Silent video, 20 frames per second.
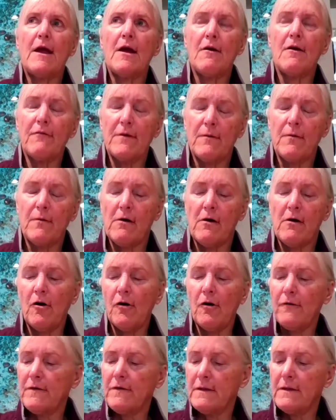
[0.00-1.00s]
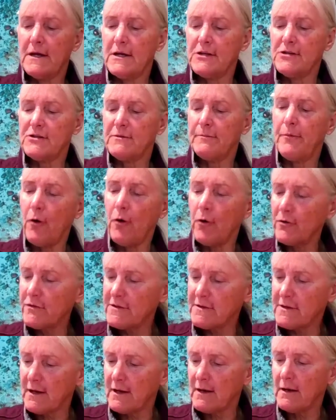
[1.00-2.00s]
everywhere, all over the nation
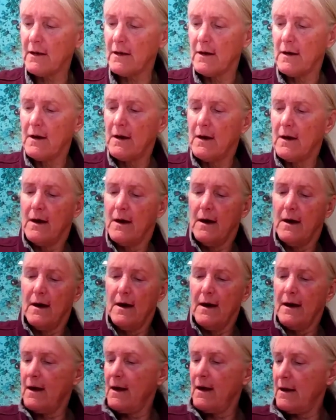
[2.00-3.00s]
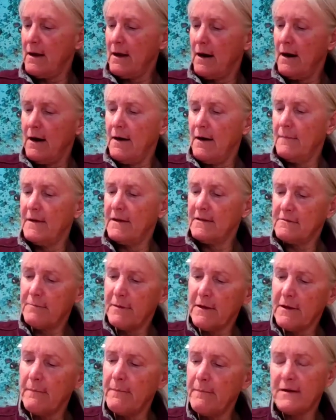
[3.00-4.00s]
posting. And it's
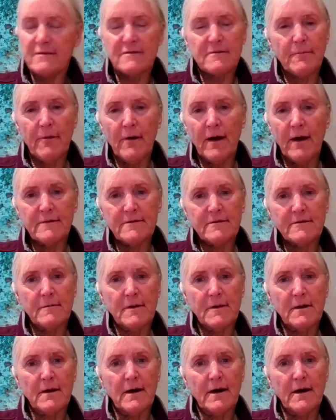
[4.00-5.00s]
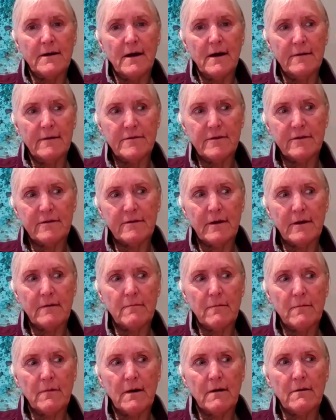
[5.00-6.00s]
been a big surprise to me. I'm just
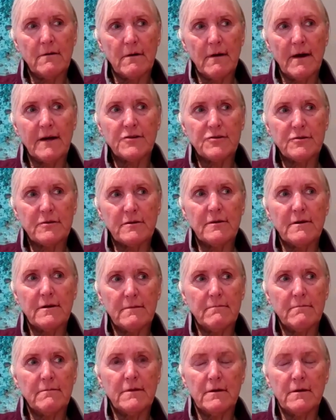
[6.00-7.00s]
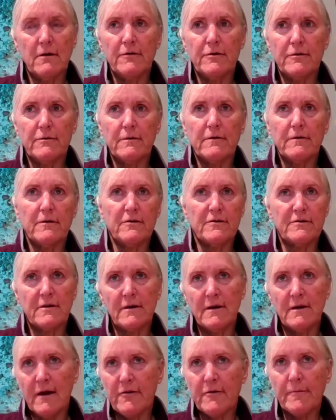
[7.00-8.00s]
like, well, they're actually, you know, there's
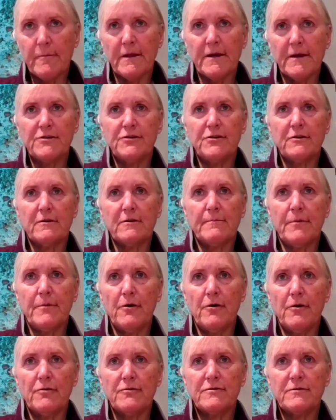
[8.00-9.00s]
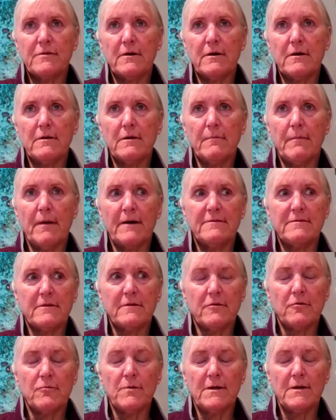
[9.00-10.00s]
another place you can post, the
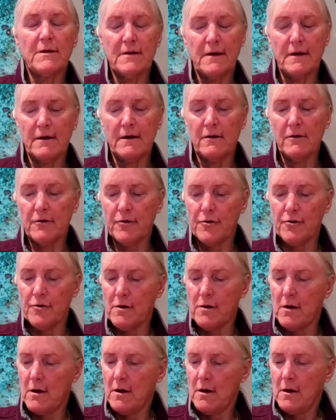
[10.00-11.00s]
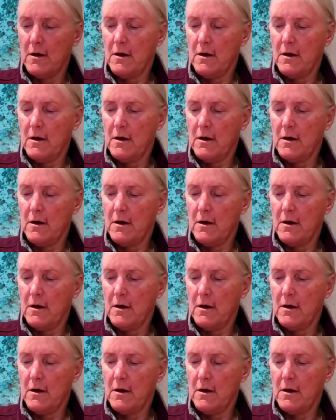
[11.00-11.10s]
bicycle retailer.